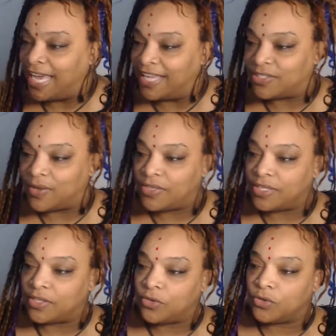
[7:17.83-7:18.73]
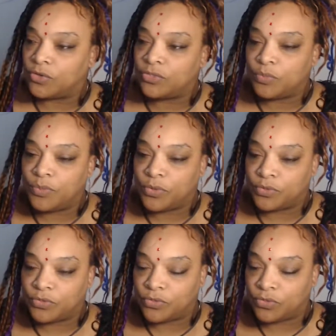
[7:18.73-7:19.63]
And so I think that you're
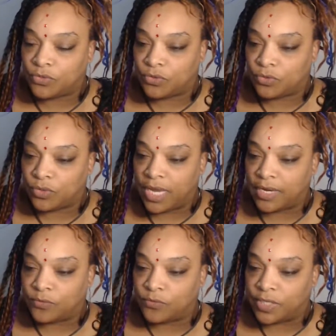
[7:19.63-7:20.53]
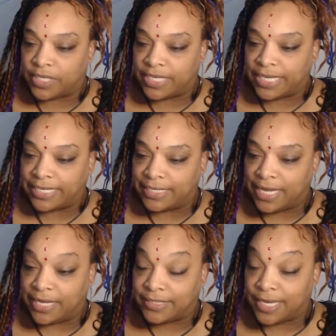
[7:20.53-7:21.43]
supposed to kind of really get in
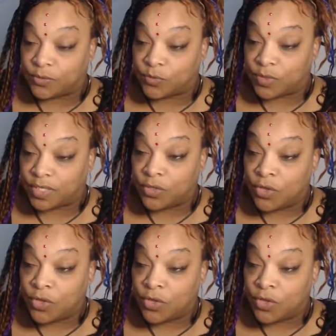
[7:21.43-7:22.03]
contact with